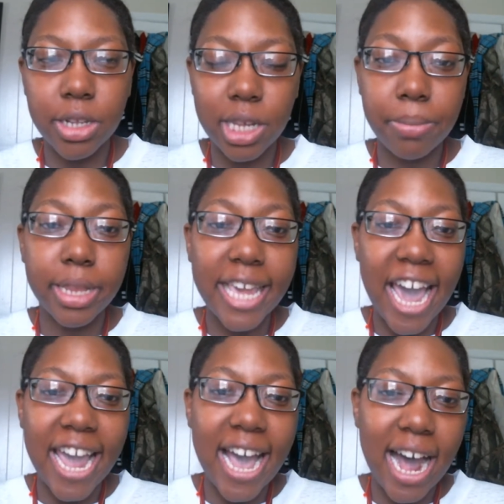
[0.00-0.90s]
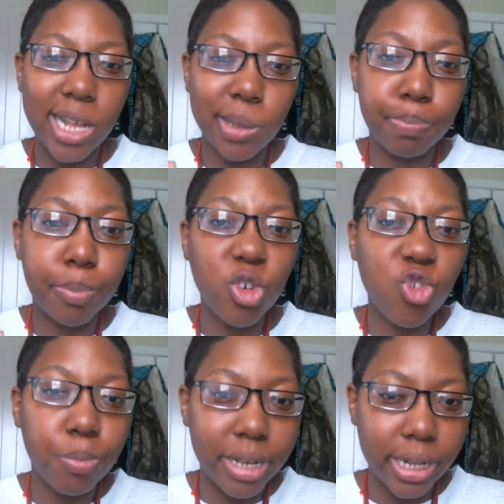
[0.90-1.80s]
some of the AI's
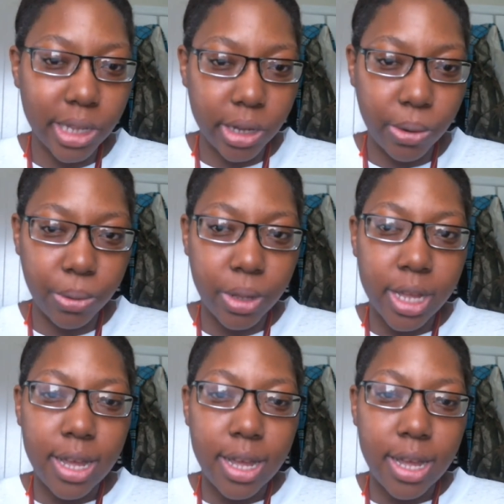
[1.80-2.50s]
movements though.